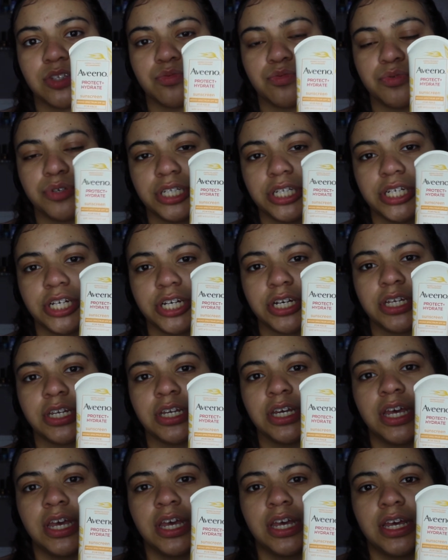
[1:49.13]
It's really
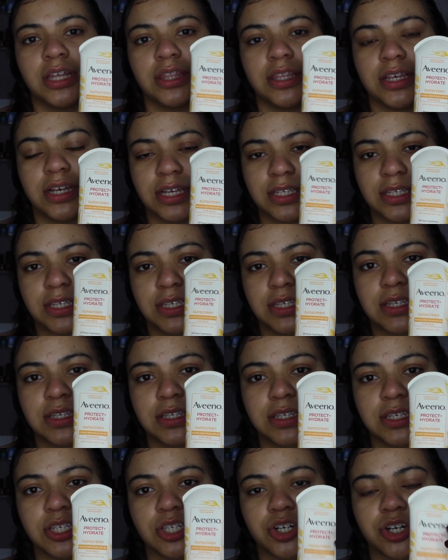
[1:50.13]
good. The
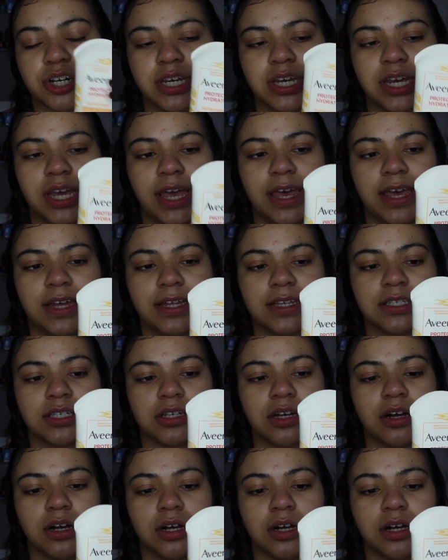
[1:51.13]
consistency is great and